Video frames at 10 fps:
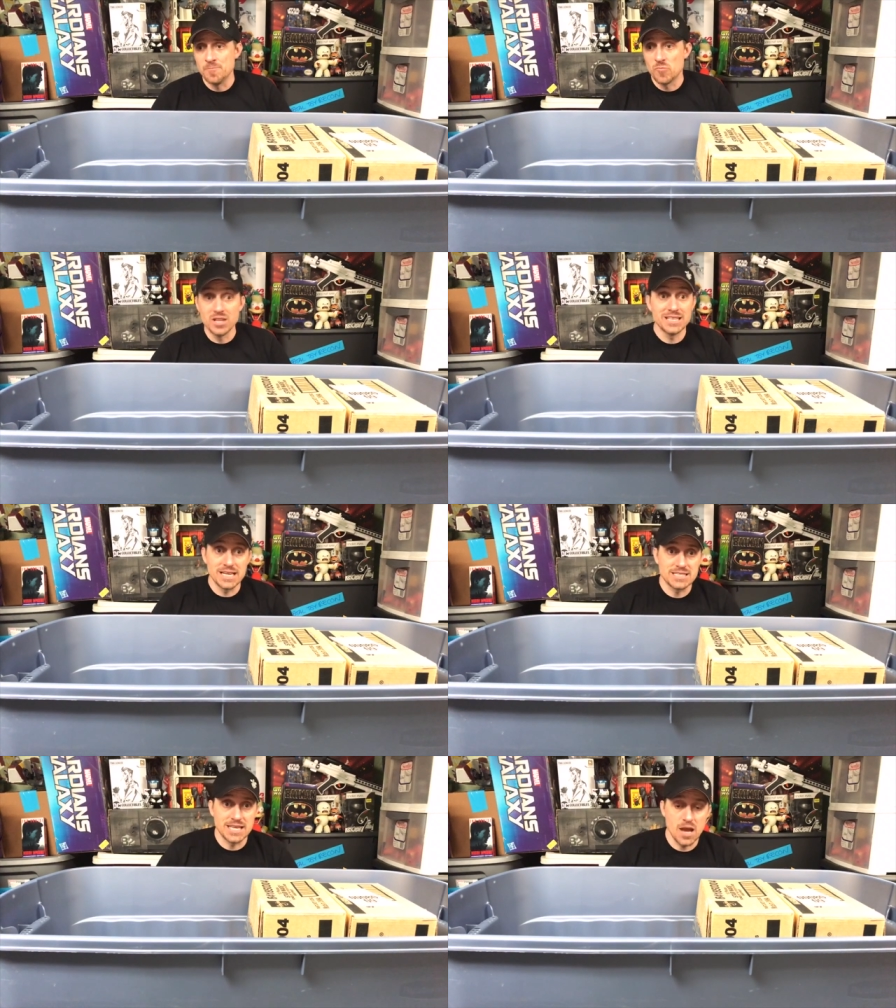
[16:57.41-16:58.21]
Really like
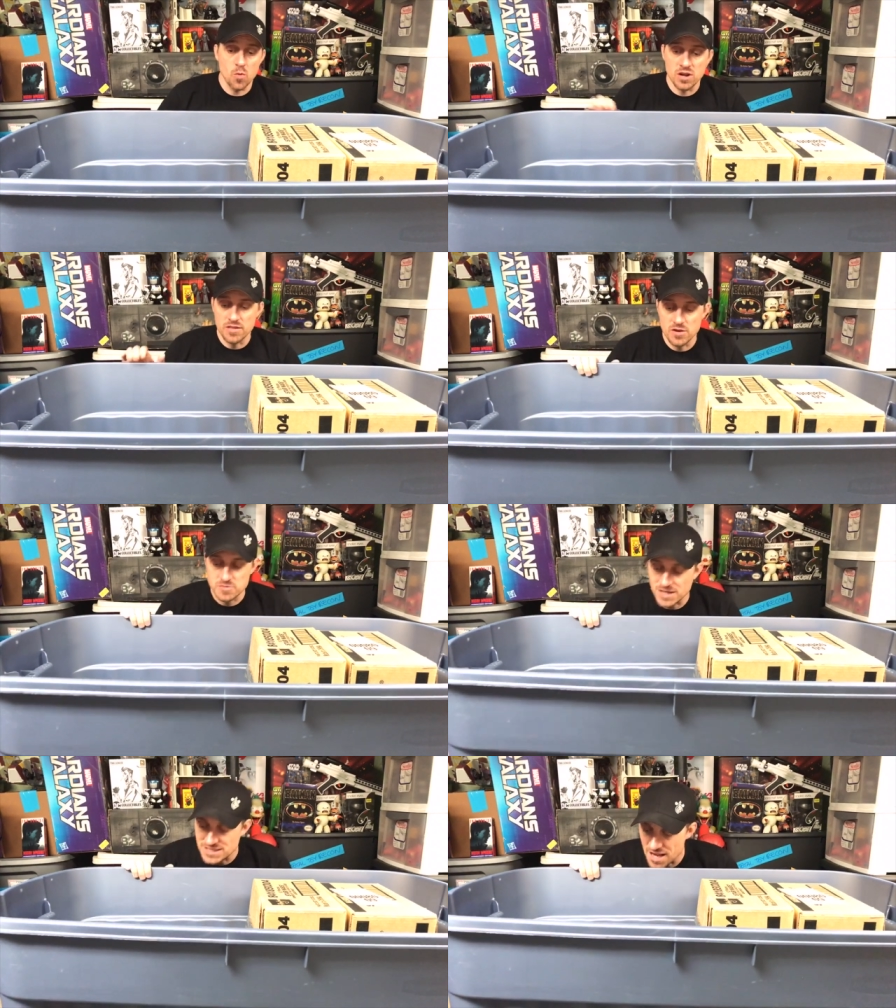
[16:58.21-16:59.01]
to get one of those
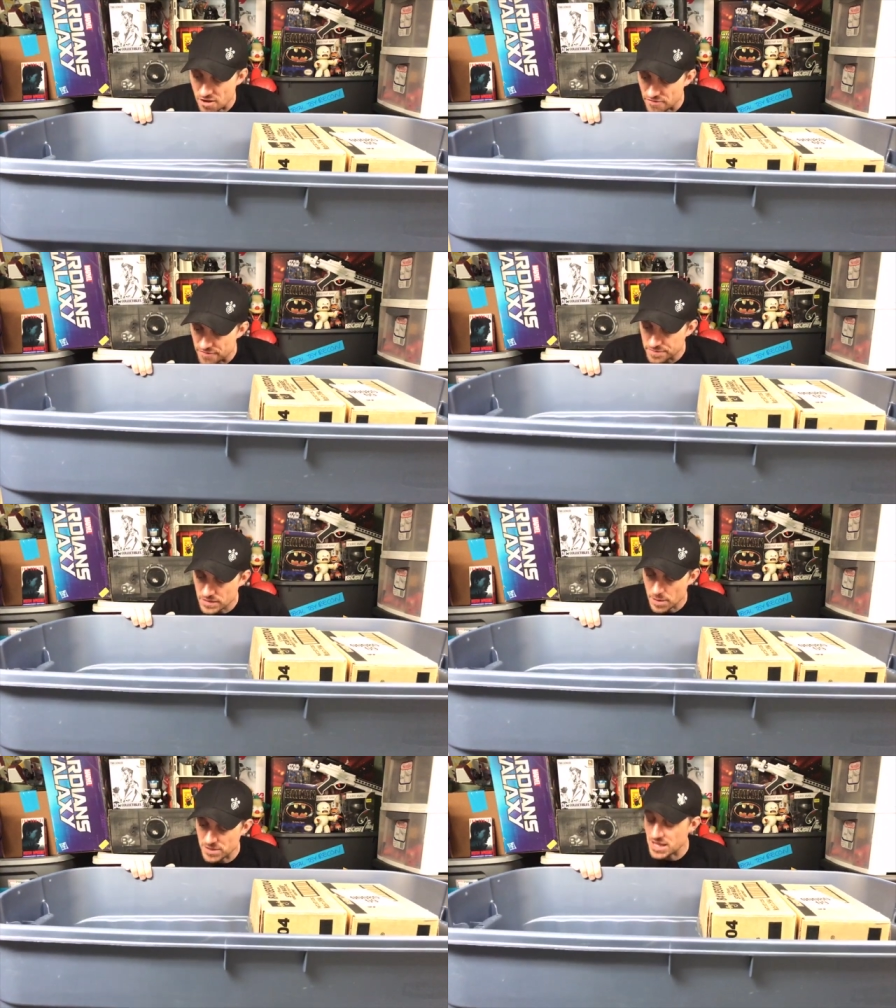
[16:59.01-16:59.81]
myself.
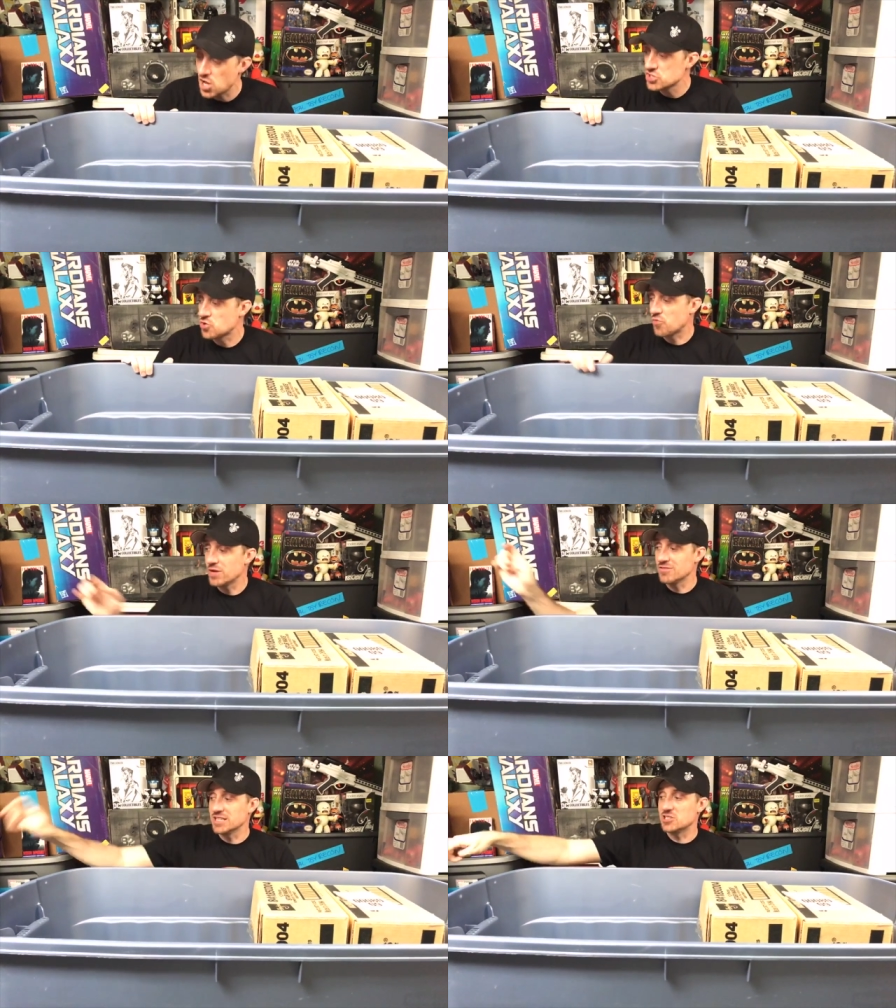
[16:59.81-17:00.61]
But they also
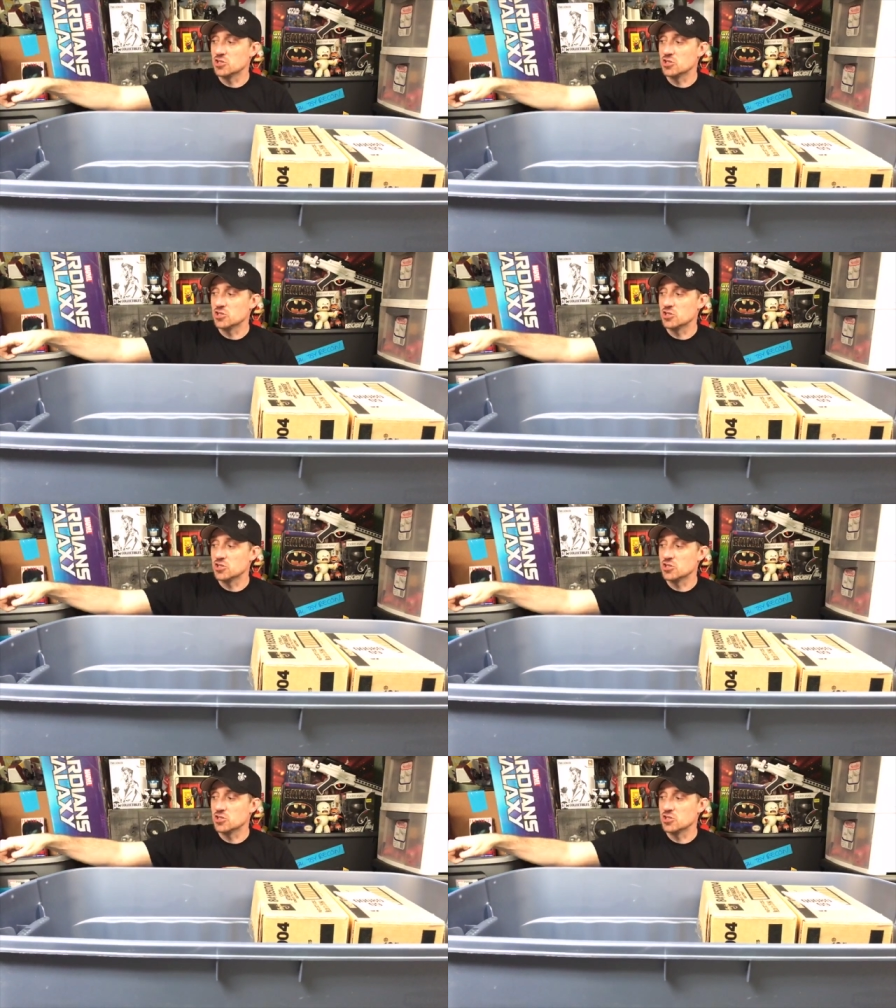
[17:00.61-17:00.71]
re-released